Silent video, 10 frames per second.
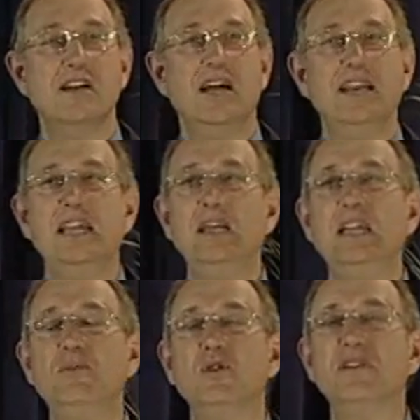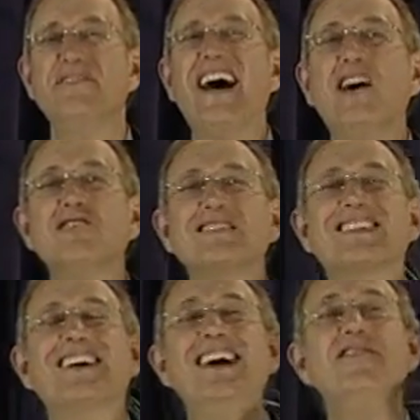and he would have
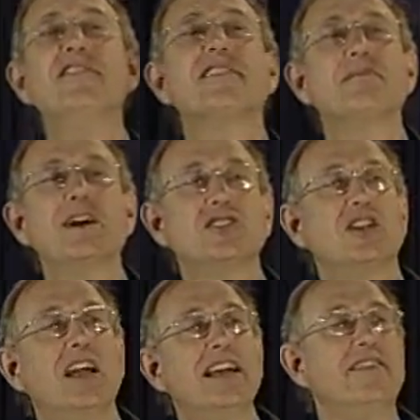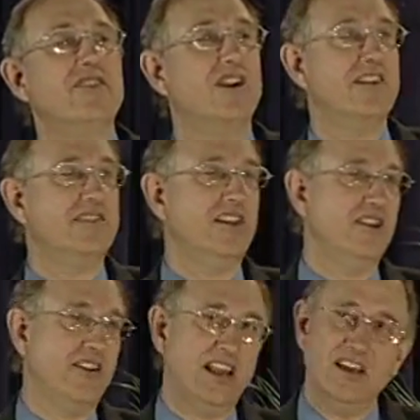outgunned the much lighter
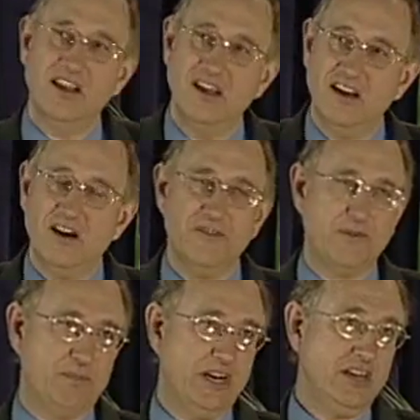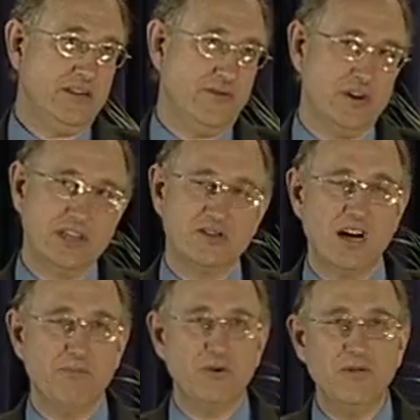artillery of the British, for
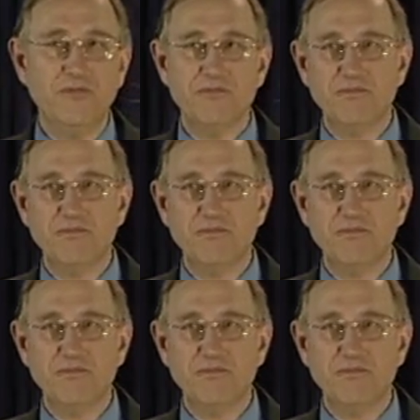example.